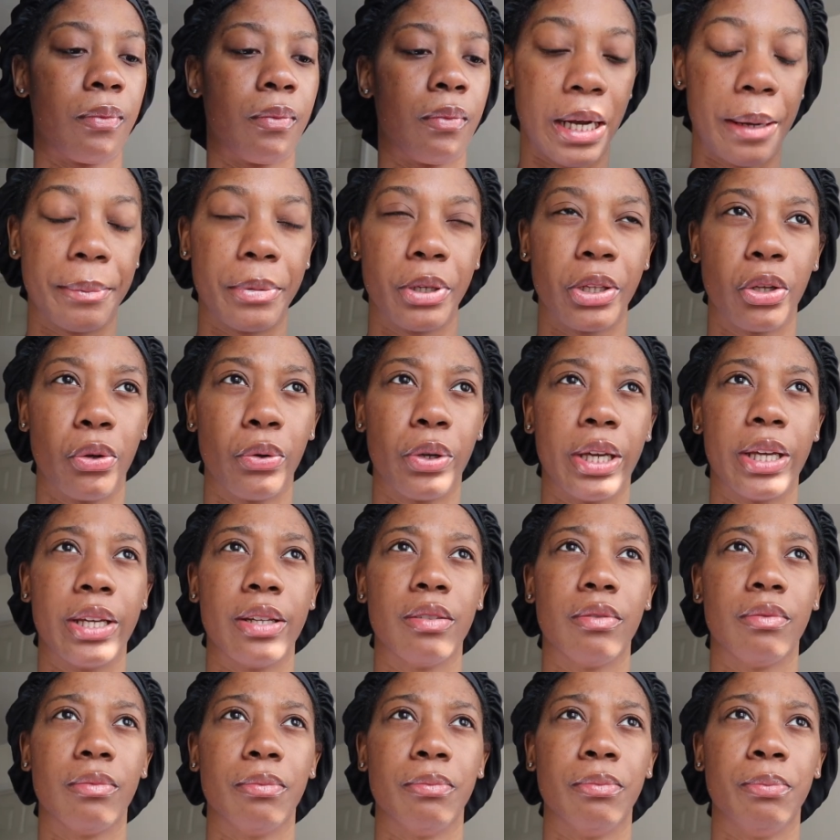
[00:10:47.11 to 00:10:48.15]
and I'm gonna go
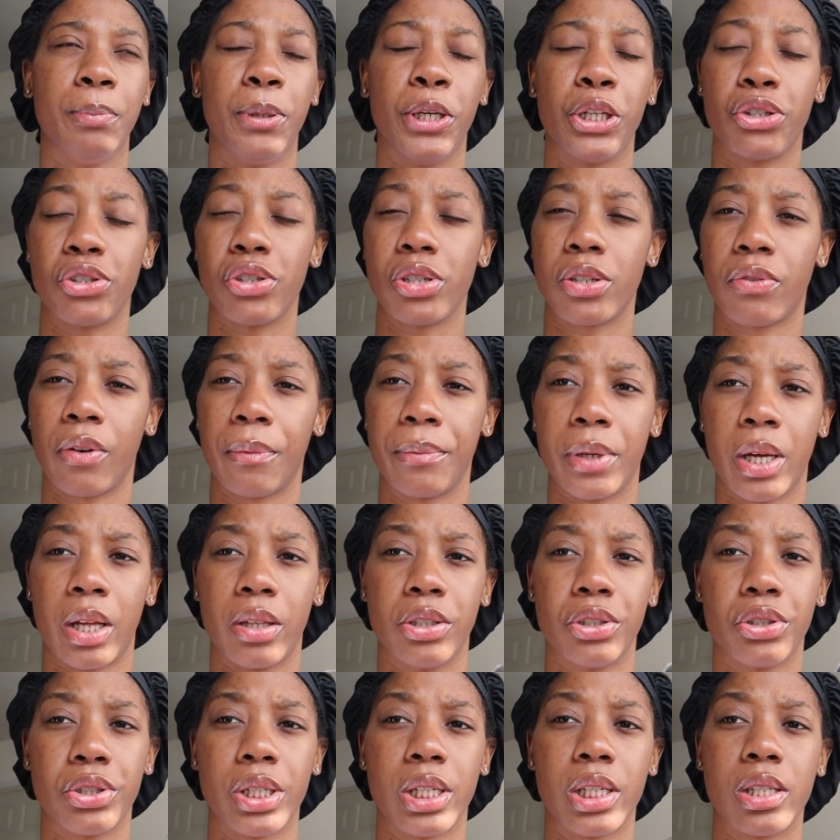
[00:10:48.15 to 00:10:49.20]
get pictures from
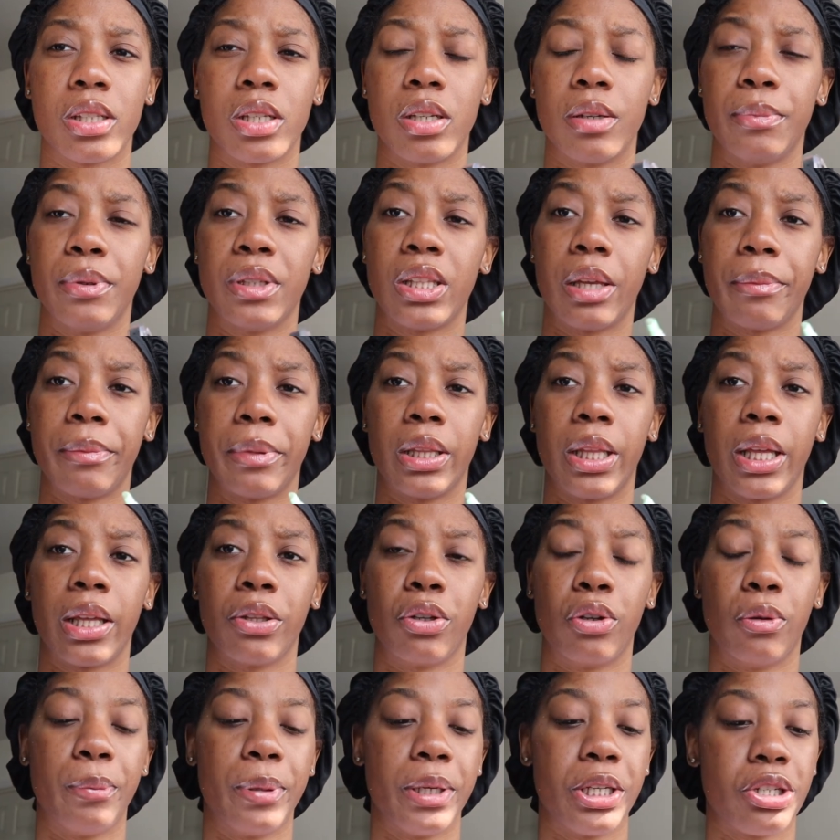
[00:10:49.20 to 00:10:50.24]
Dollar Tree to put them in like
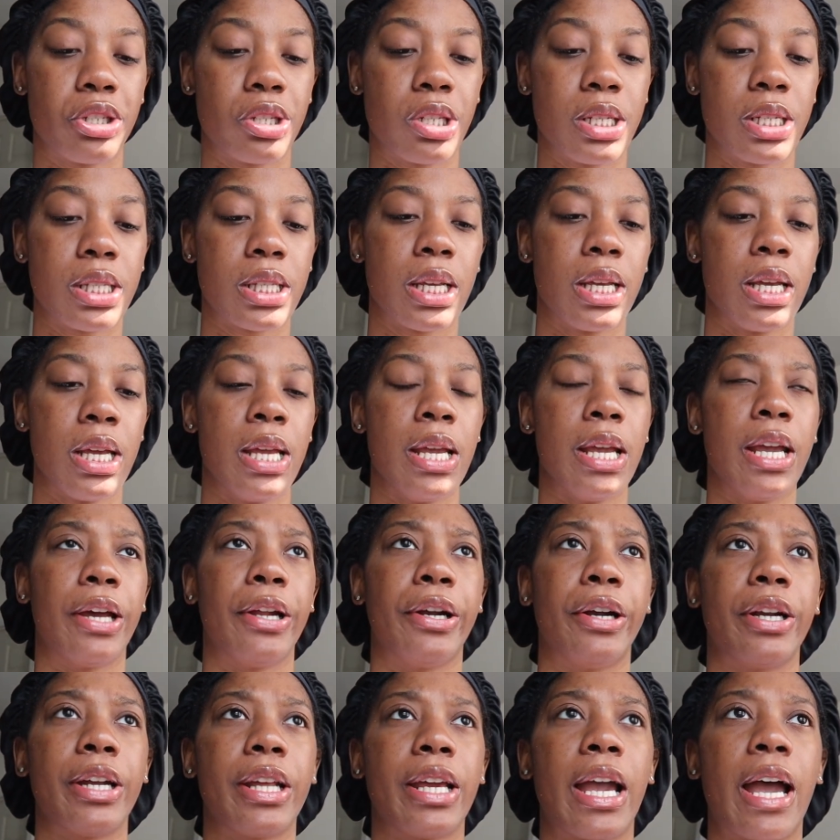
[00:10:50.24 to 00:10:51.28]
little pictures
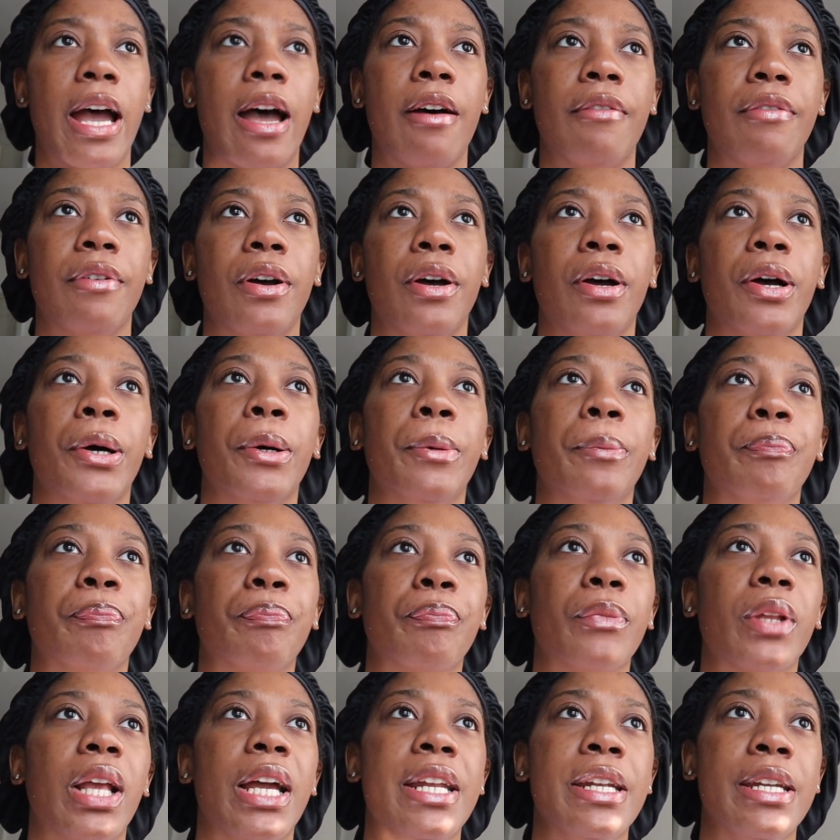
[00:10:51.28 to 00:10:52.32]
and I already have
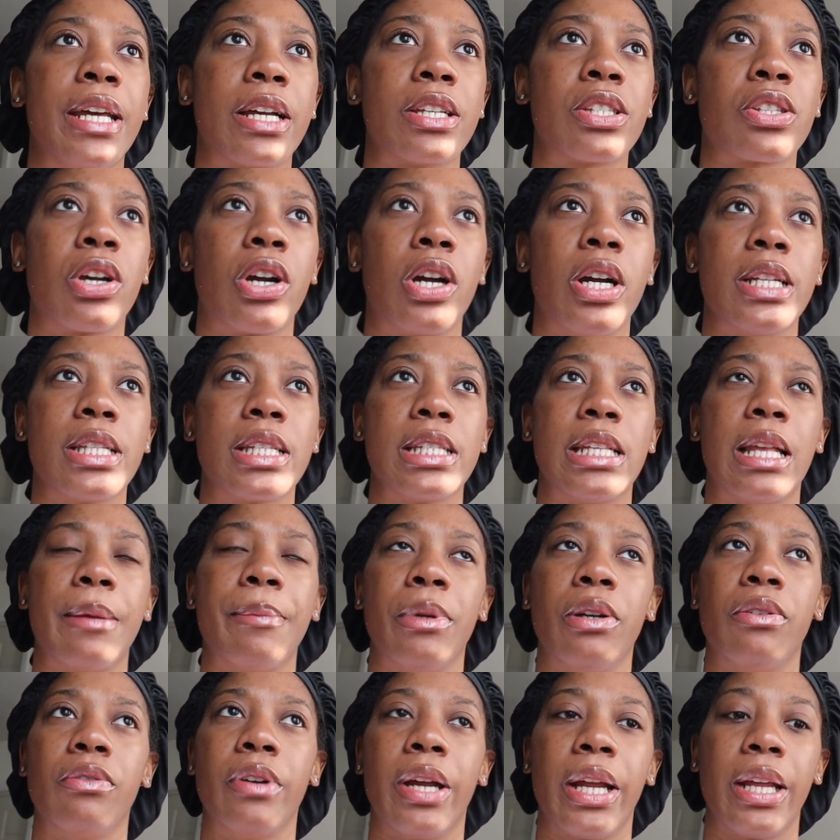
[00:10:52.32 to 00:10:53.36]
um index cards because I'm
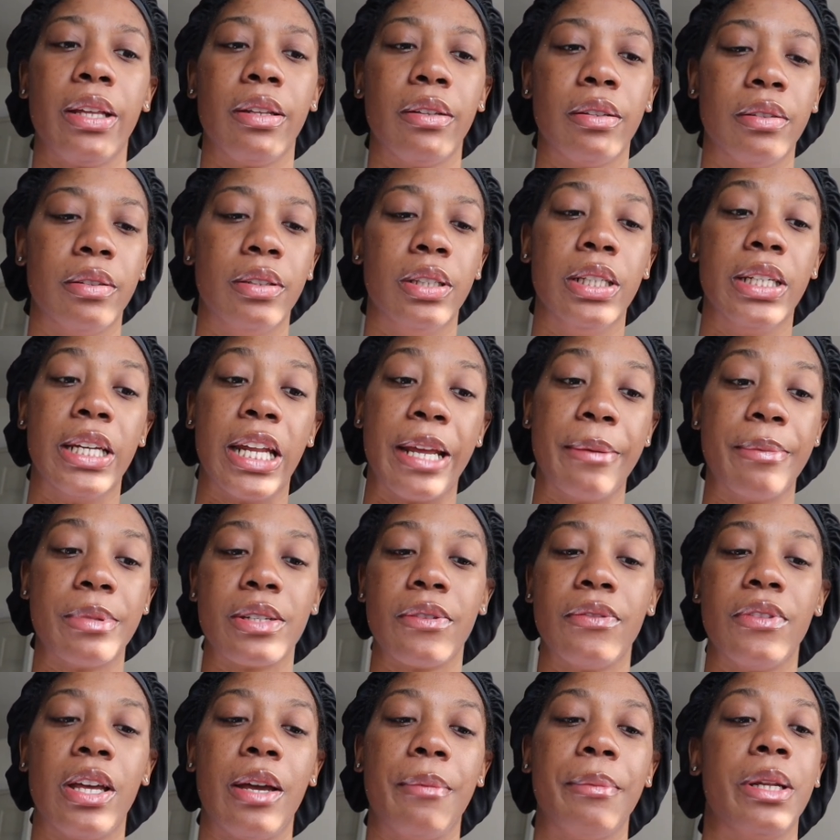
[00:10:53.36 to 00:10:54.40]
gonna write the names
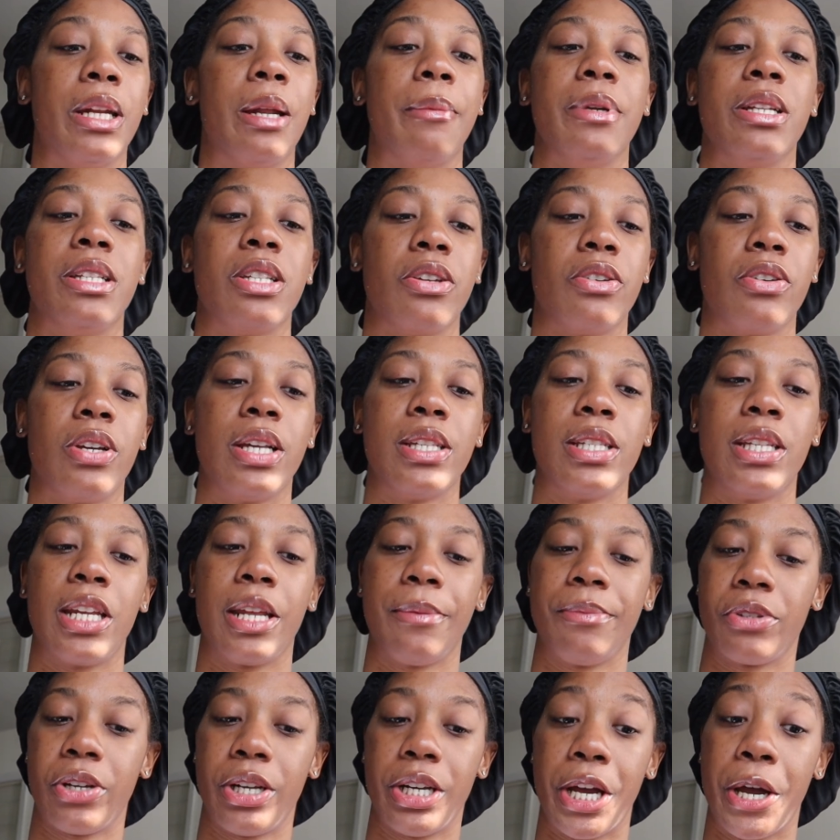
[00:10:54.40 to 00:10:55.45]
of them and I'm gonna tell you guys the
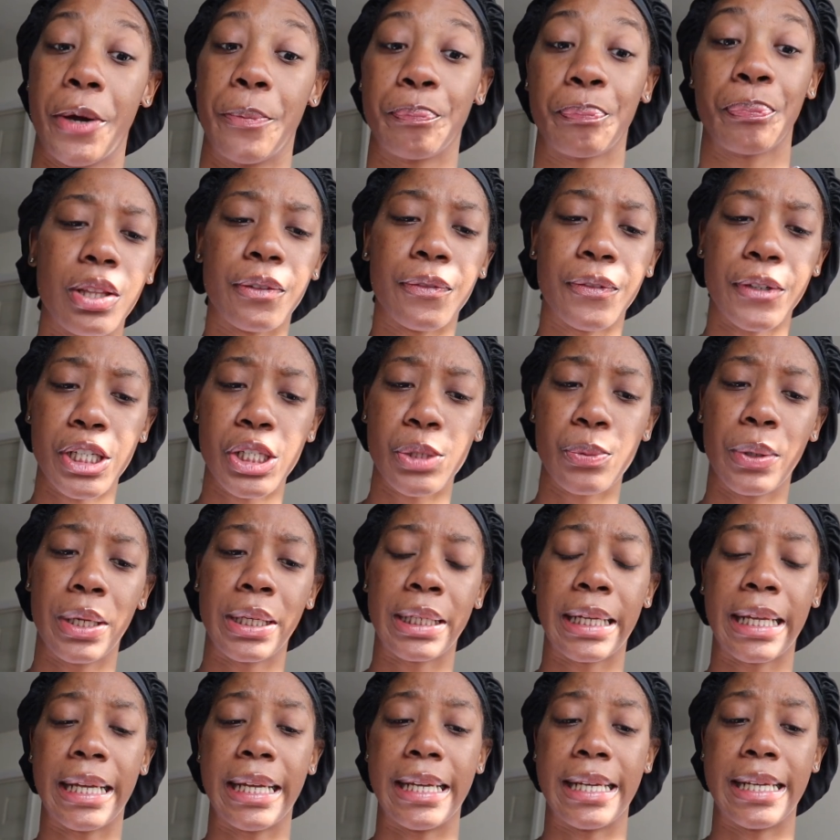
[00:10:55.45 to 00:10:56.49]
names right now. The first
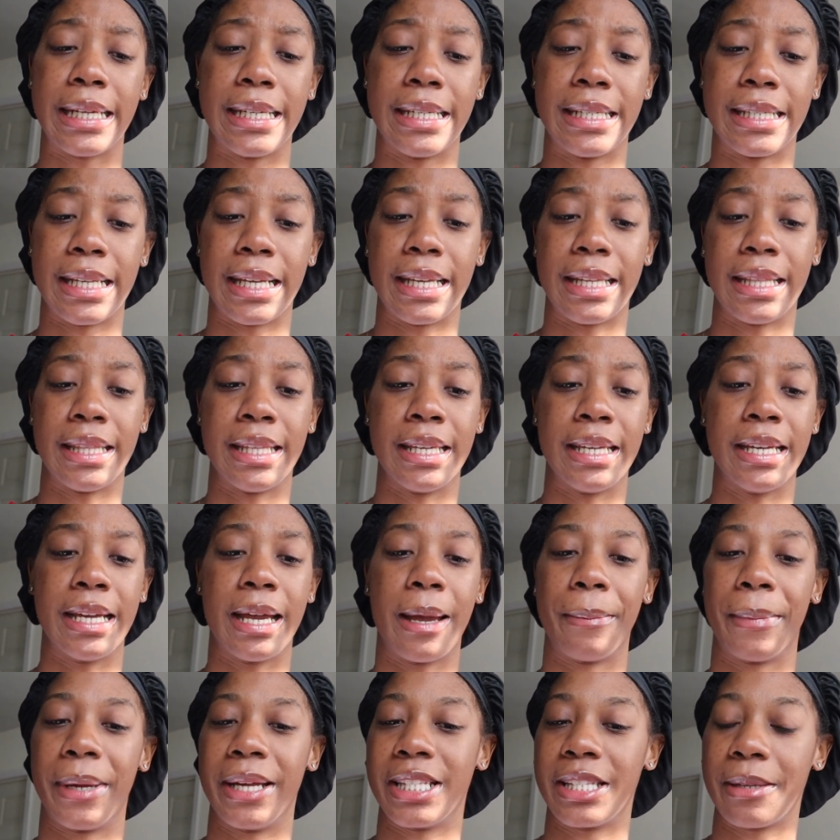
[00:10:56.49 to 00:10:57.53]
one is the
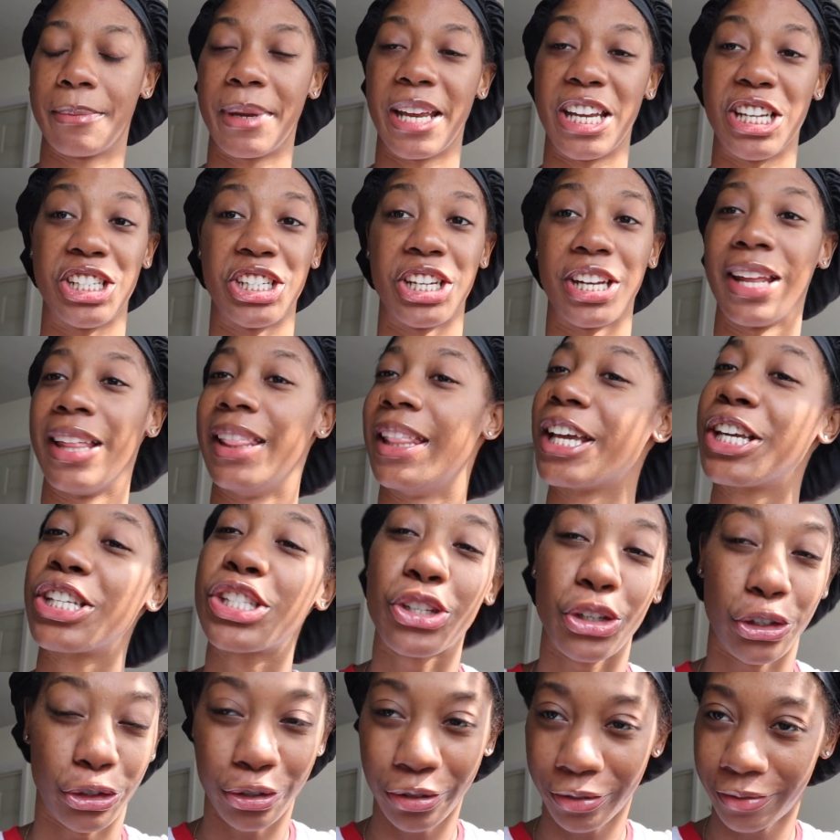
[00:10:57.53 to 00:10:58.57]
Emancipation
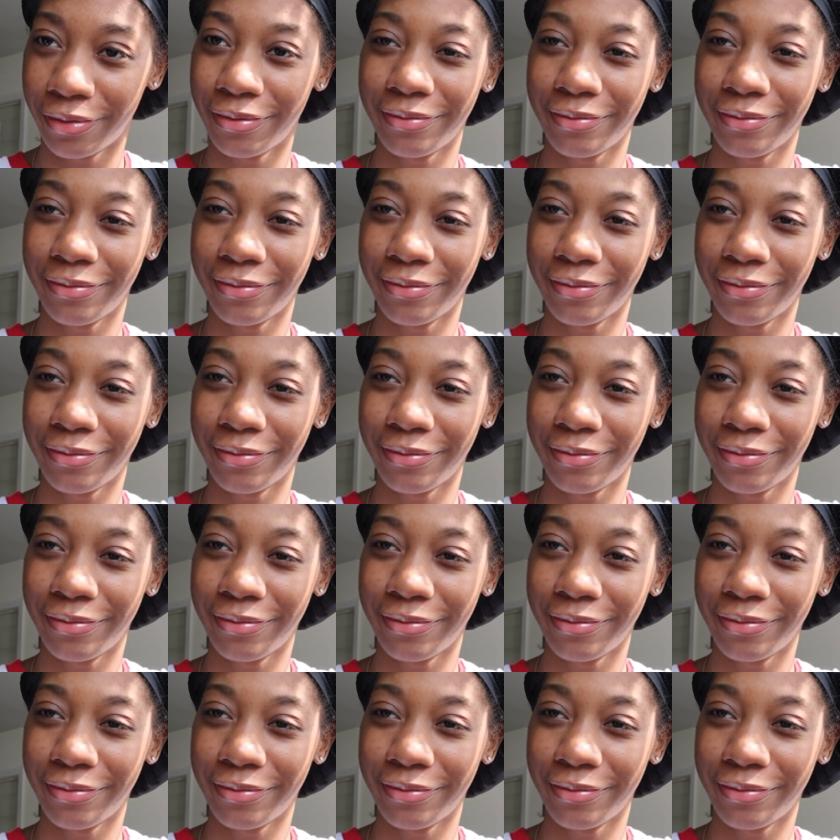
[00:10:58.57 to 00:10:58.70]
Elixir.